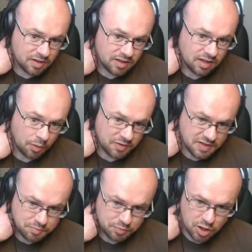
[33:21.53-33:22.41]
Now with these
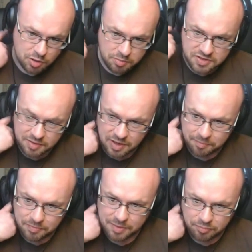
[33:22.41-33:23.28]
probes,
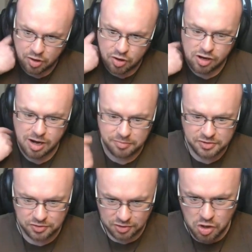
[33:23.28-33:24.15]
they're programmed to sort
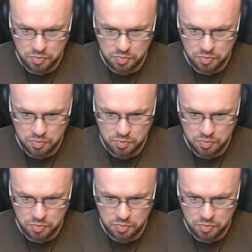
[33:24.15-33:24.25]
of cope